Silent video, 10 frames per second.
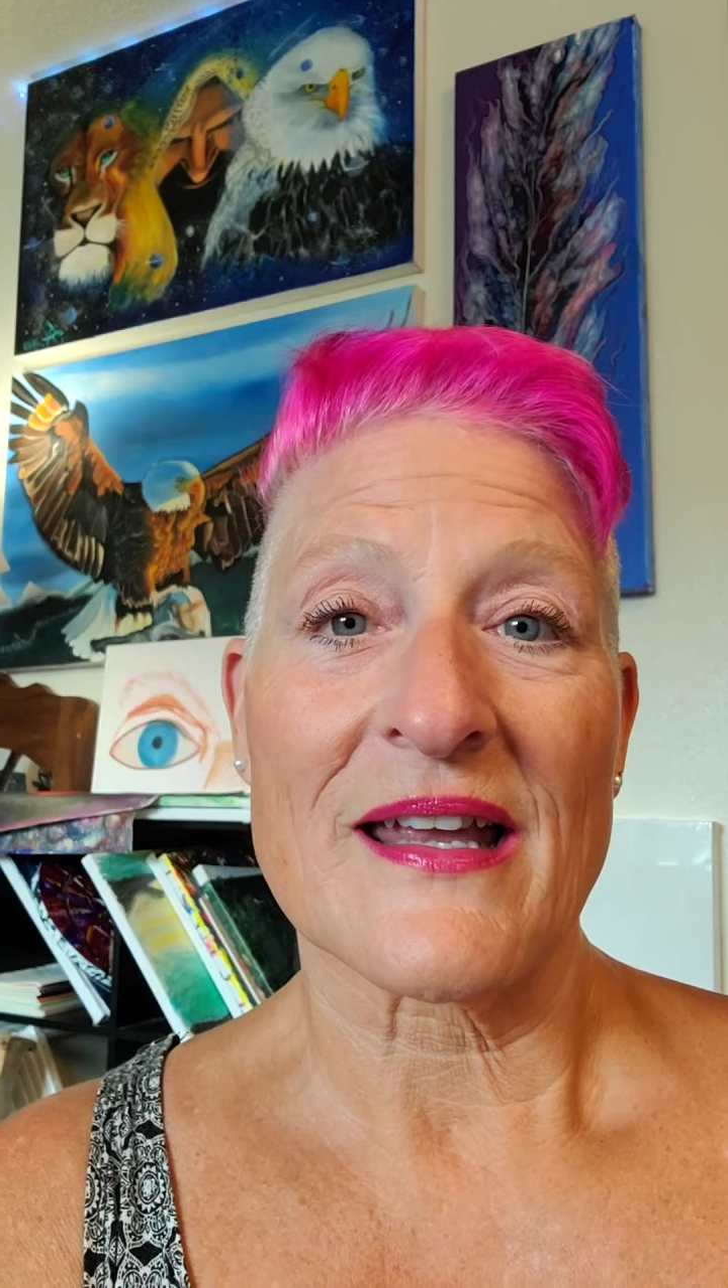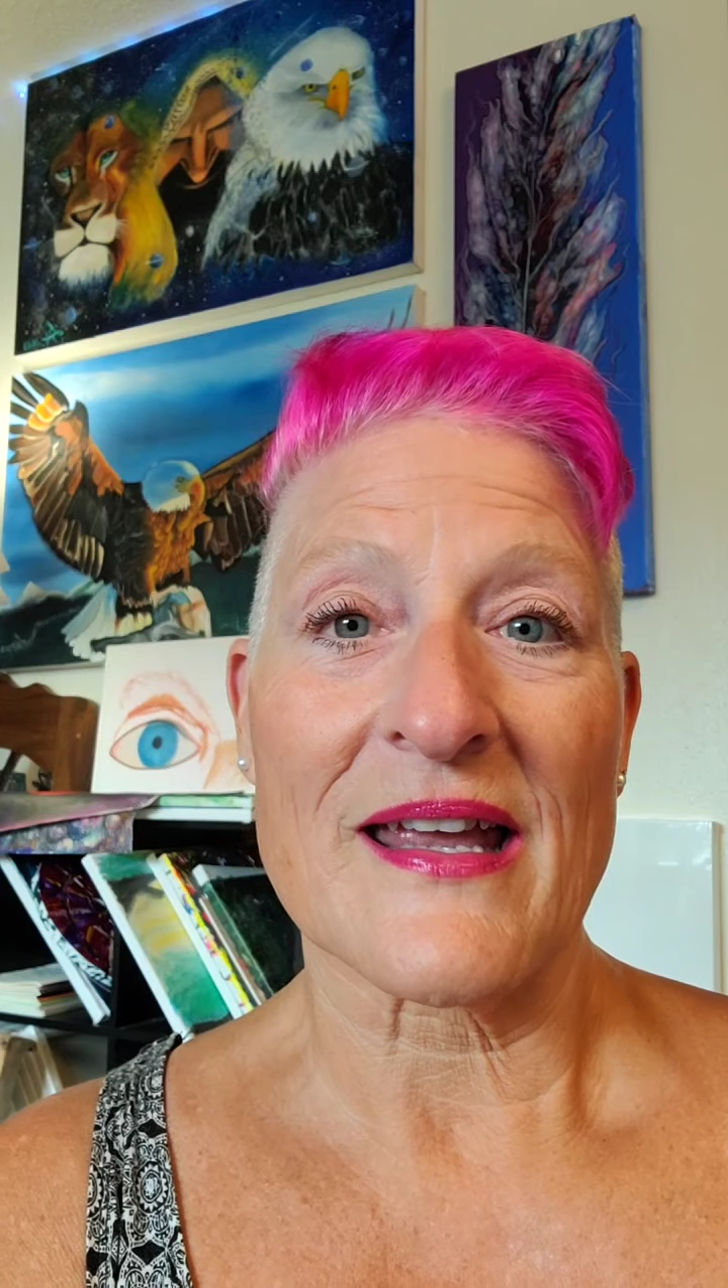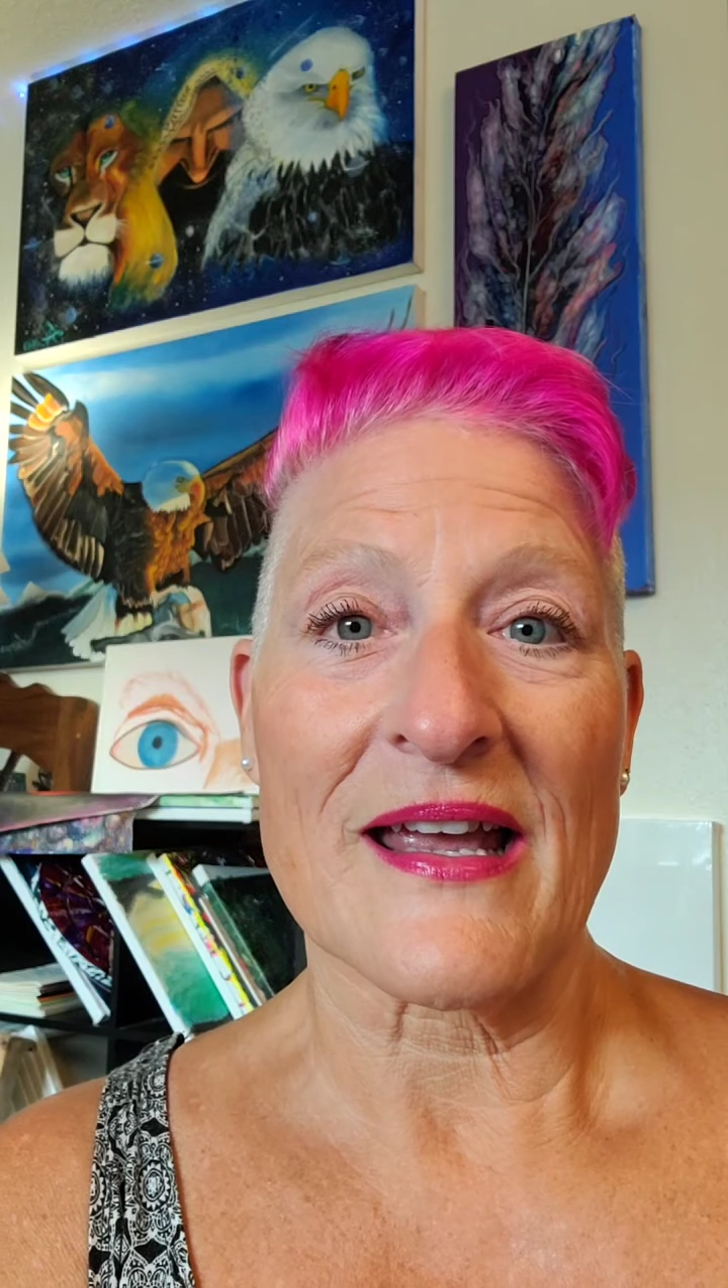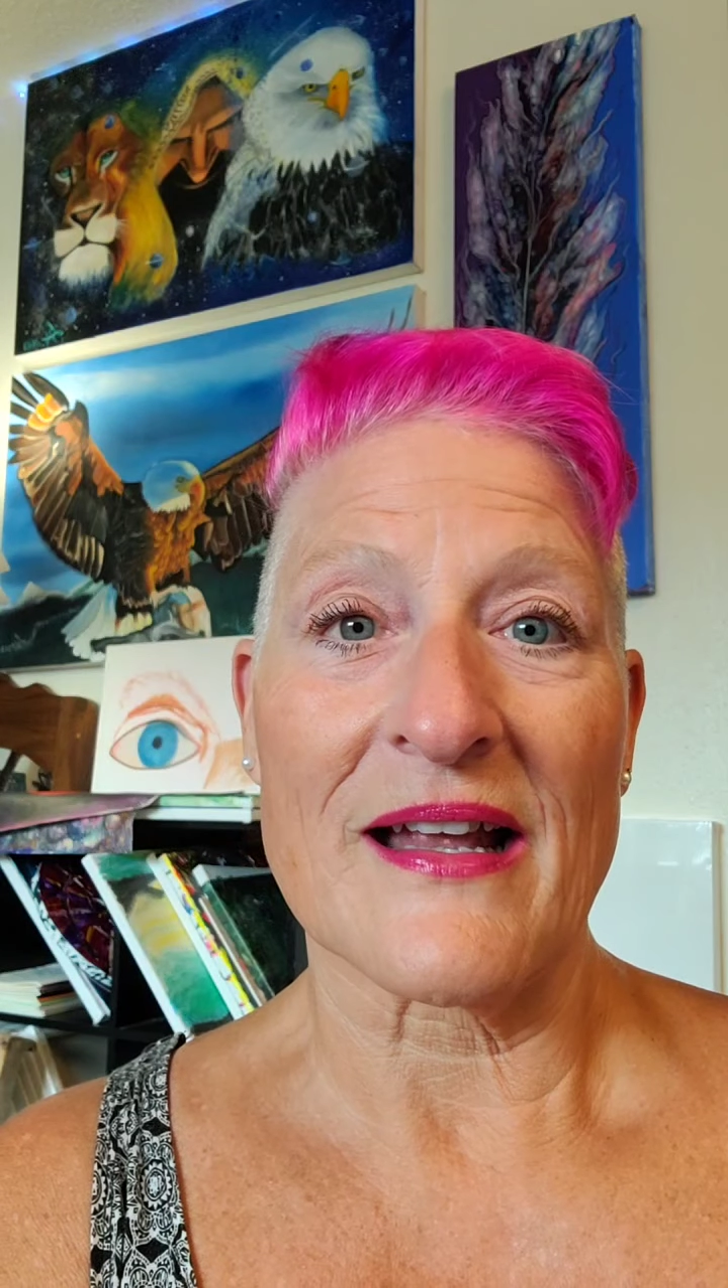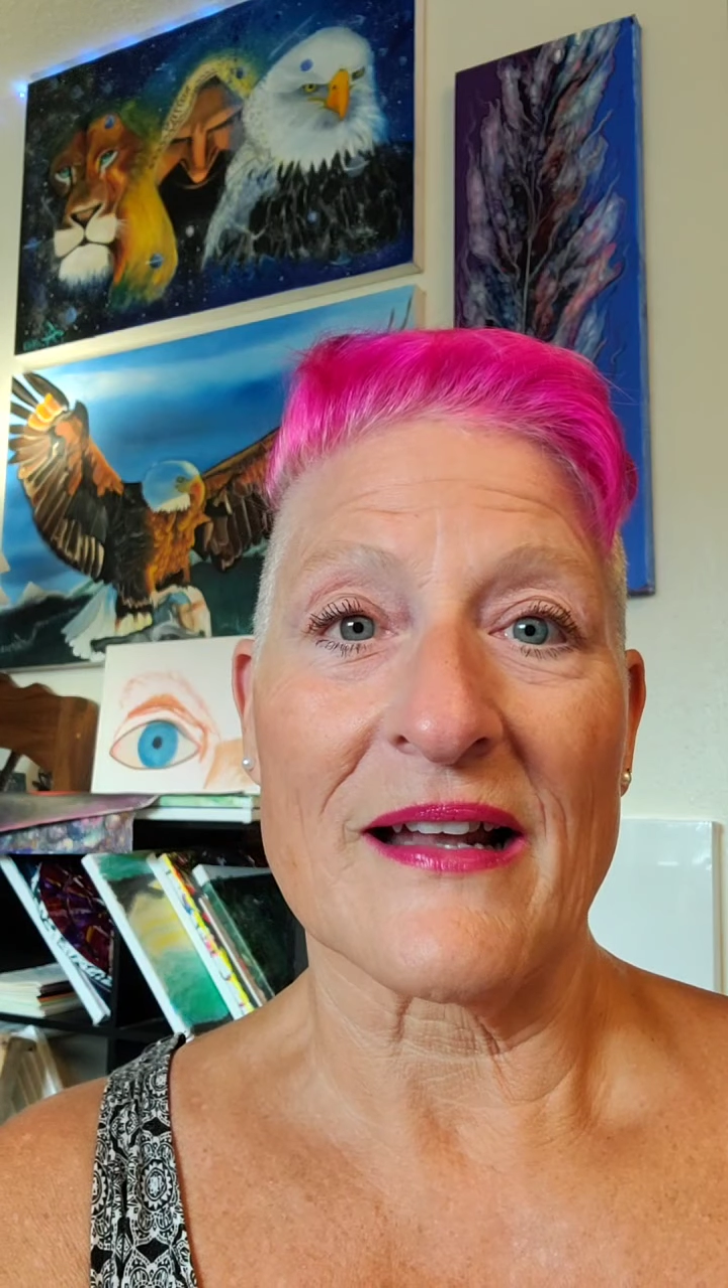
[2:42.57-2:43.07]

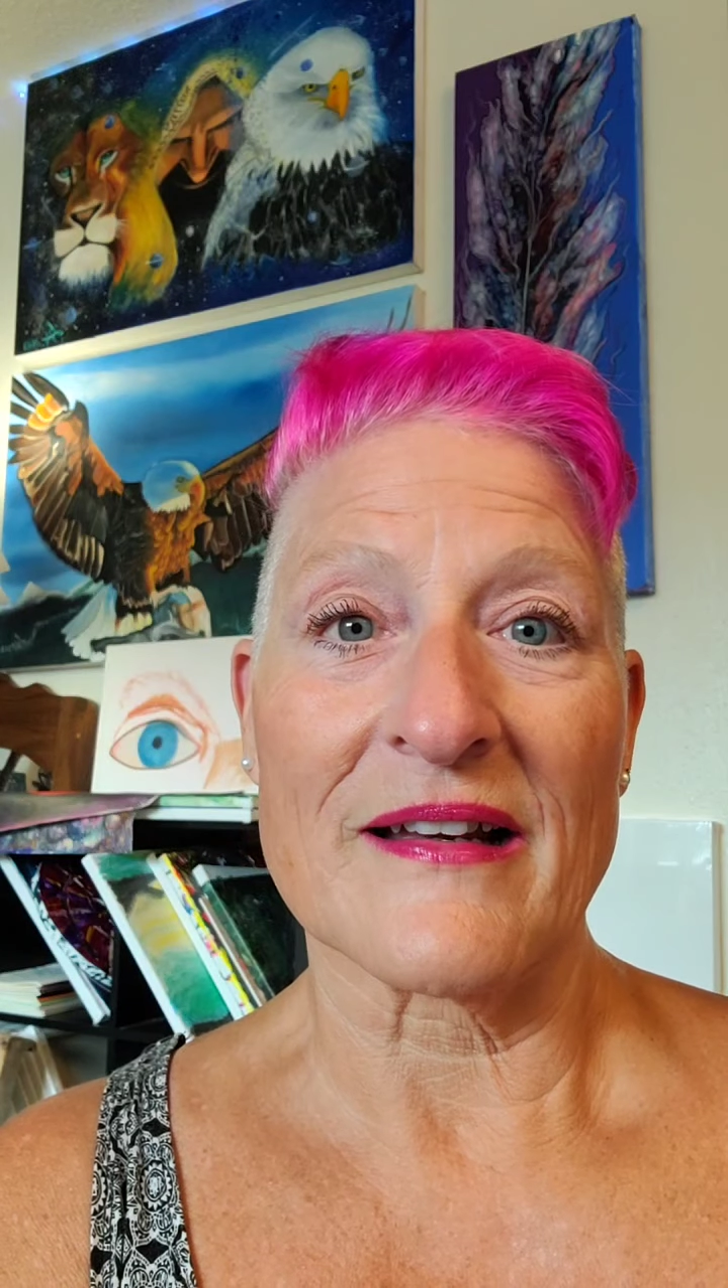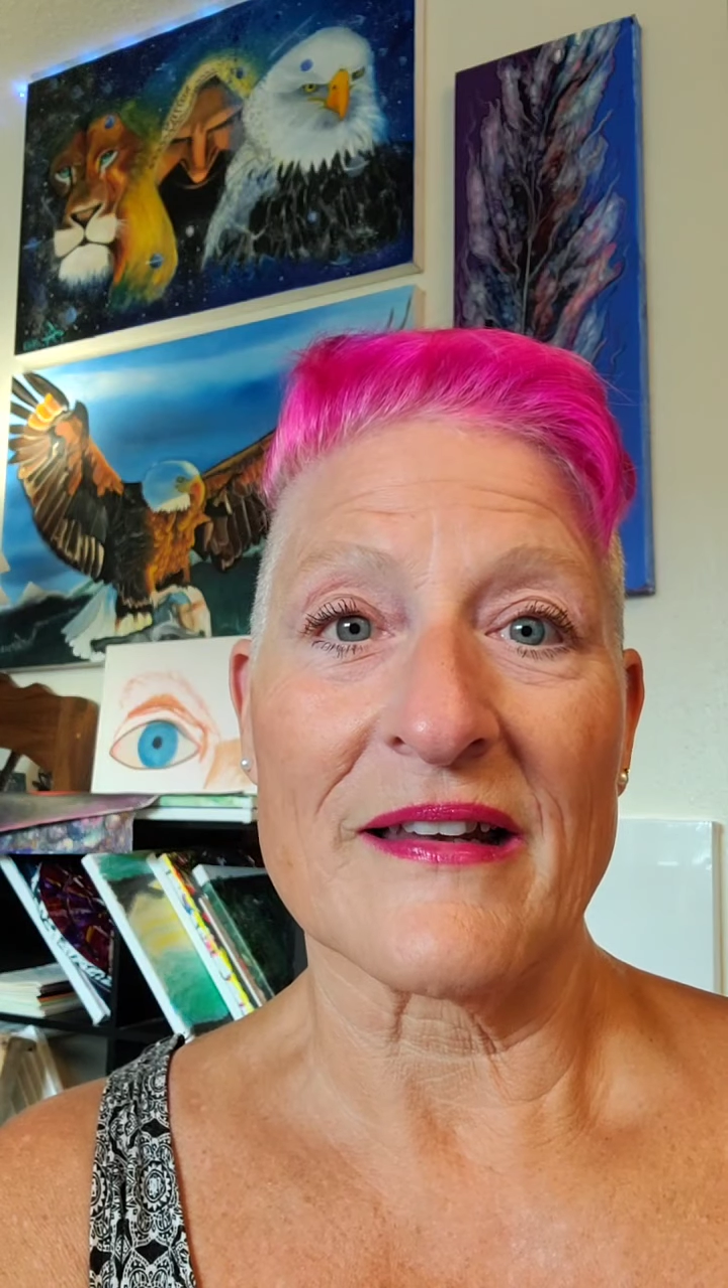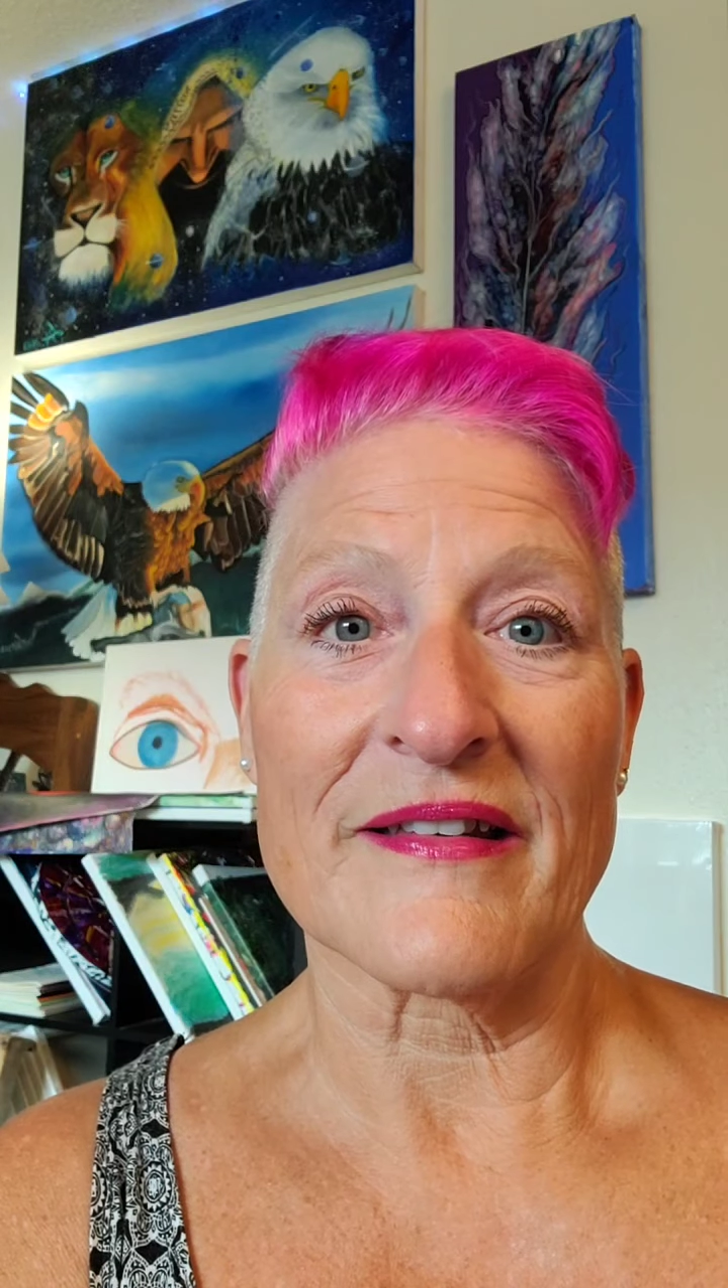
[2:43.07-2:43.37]
and